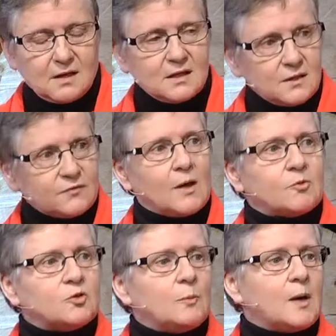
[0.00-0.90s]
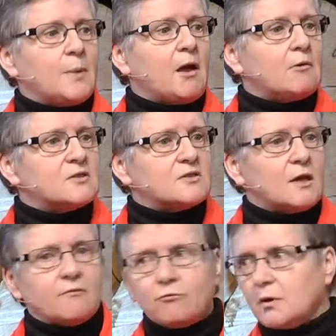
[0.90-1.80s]
I lived up to my parents'
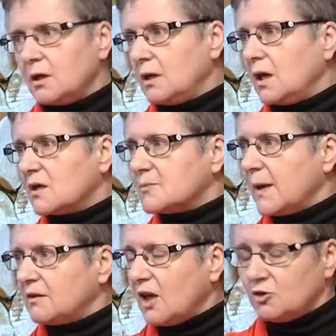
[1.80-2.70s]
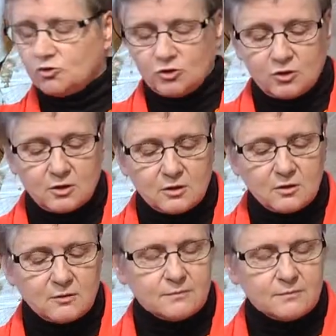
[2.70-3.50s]
every expectation.